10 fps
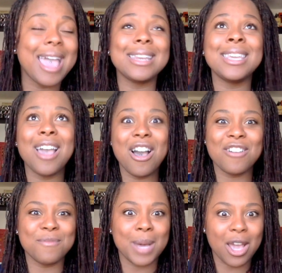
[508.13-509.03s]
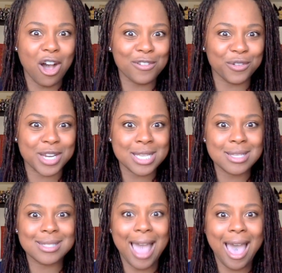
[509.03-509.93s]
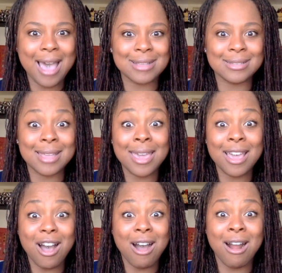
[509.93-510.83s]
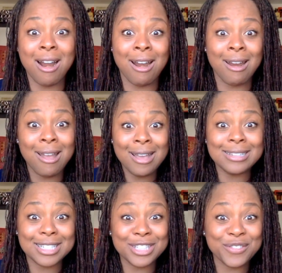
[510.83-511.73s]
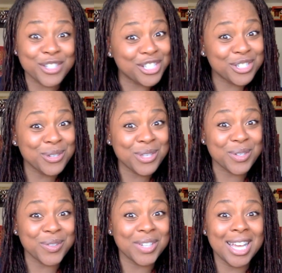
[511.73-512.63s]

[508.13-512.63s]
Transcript: any of my offerings as they are delivered to you.